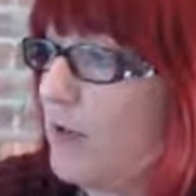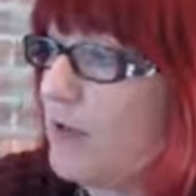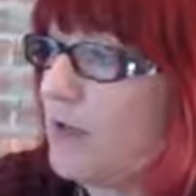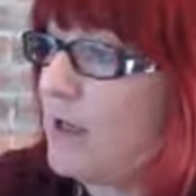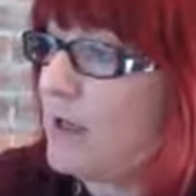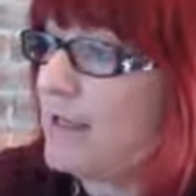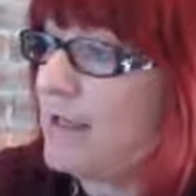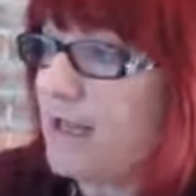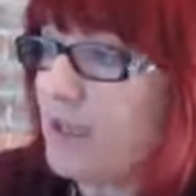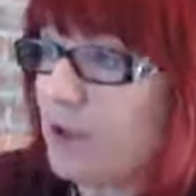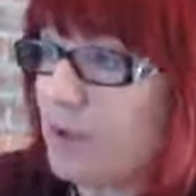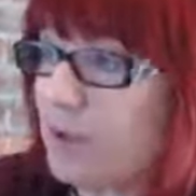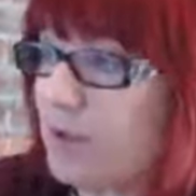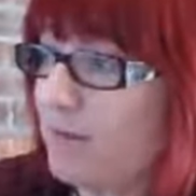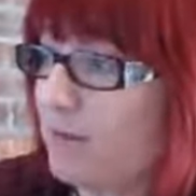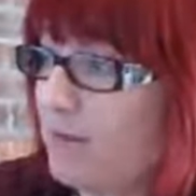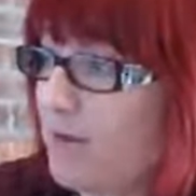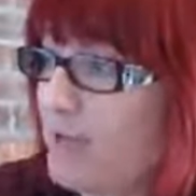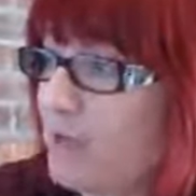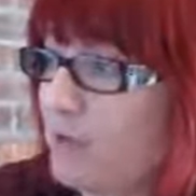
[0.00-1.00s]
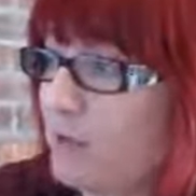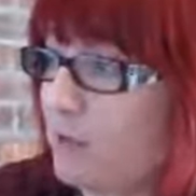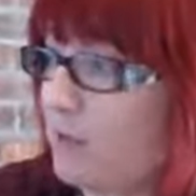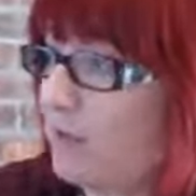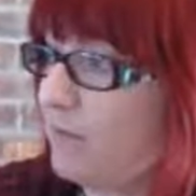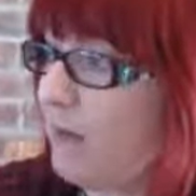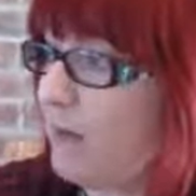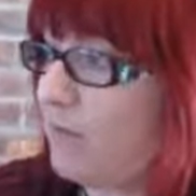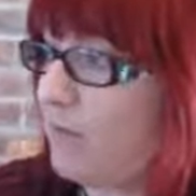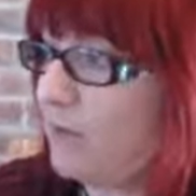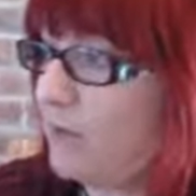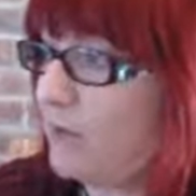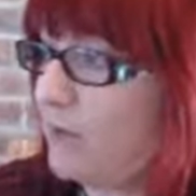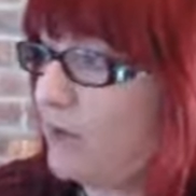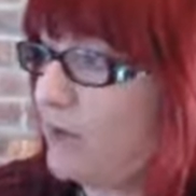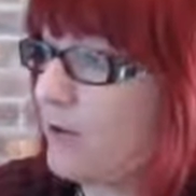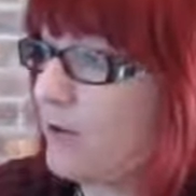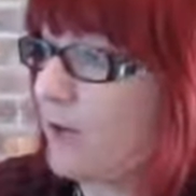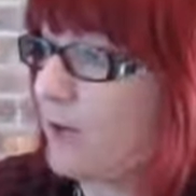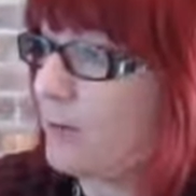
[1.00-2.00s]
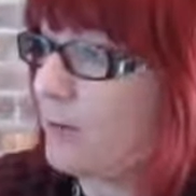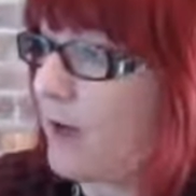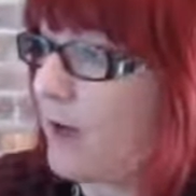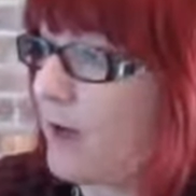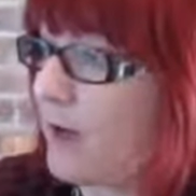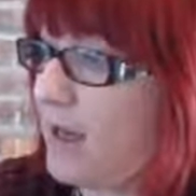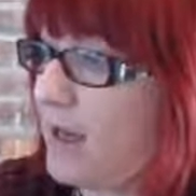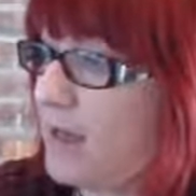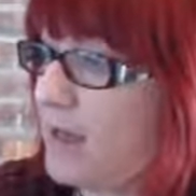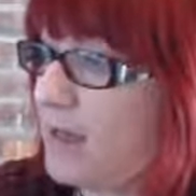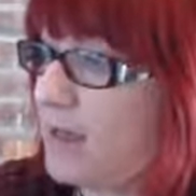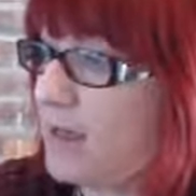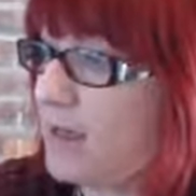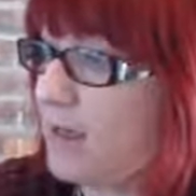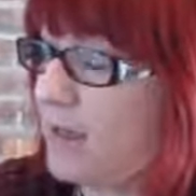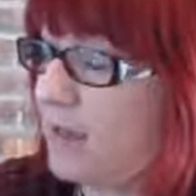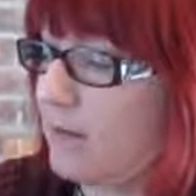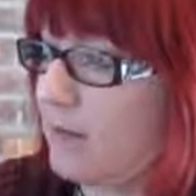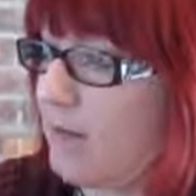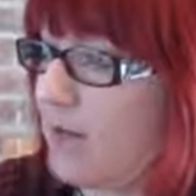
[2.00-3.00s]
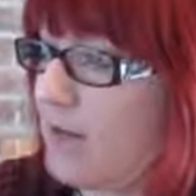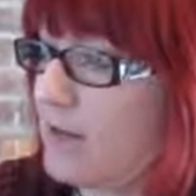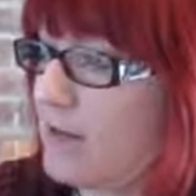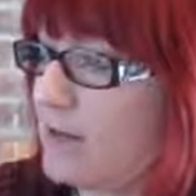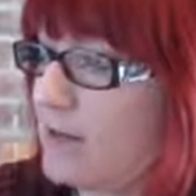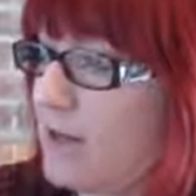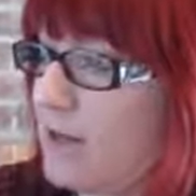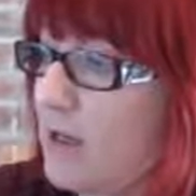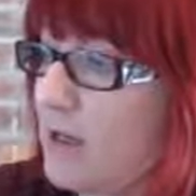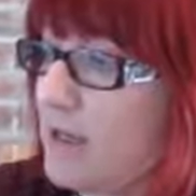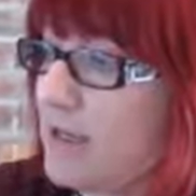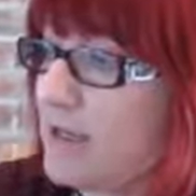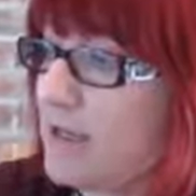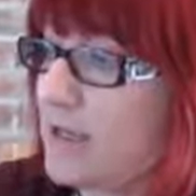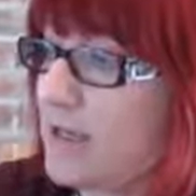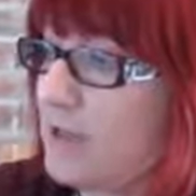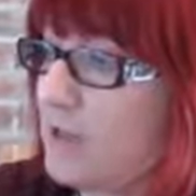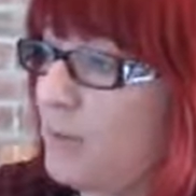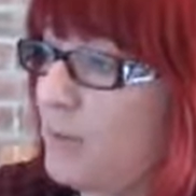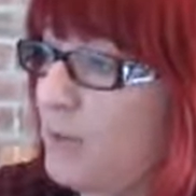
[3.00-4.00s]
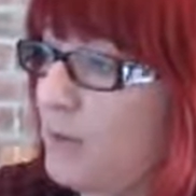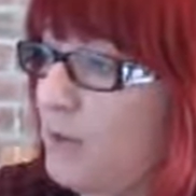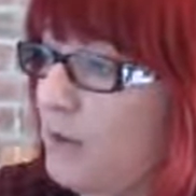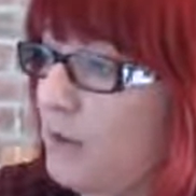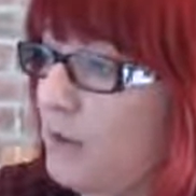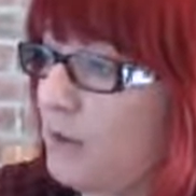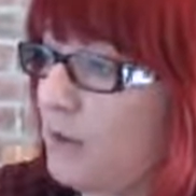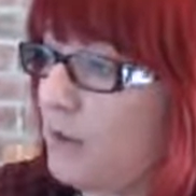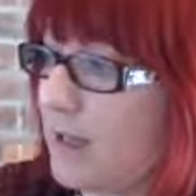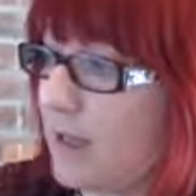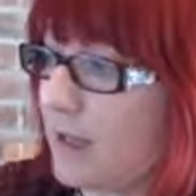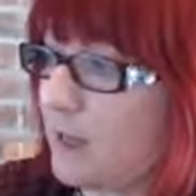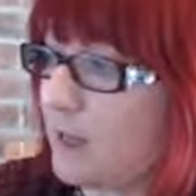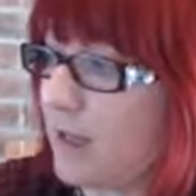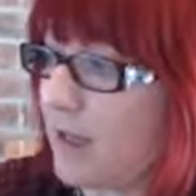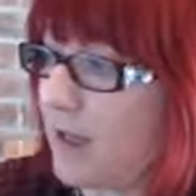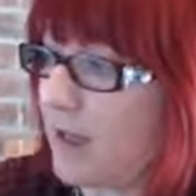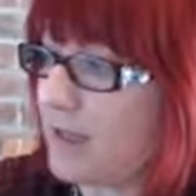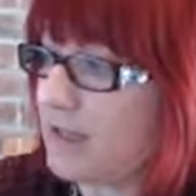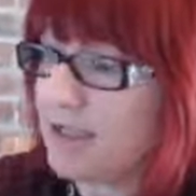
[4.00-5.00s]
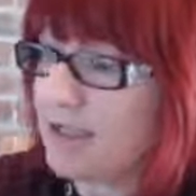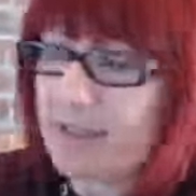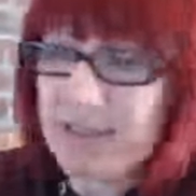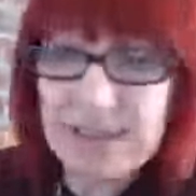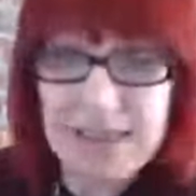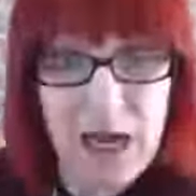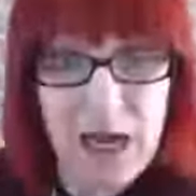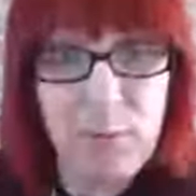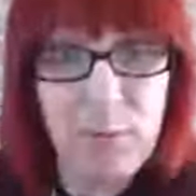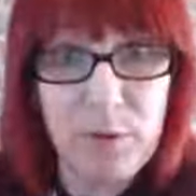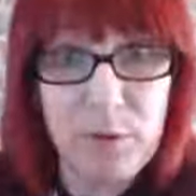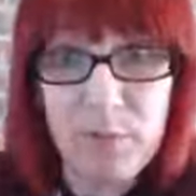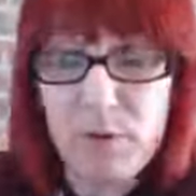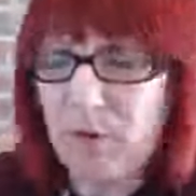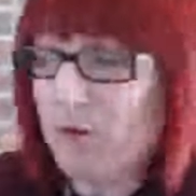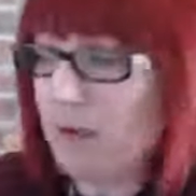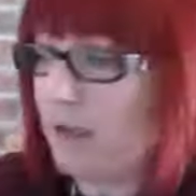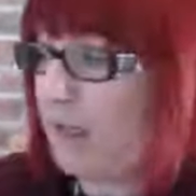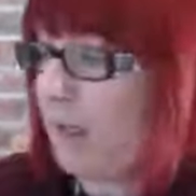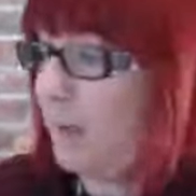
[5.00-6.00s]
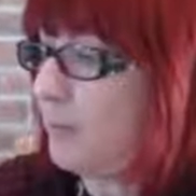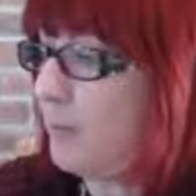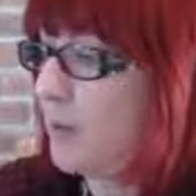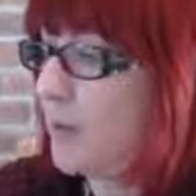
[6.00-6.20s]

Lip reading: Set up your Facebook event for your online parties and events. Set up your own online party and start promoting it.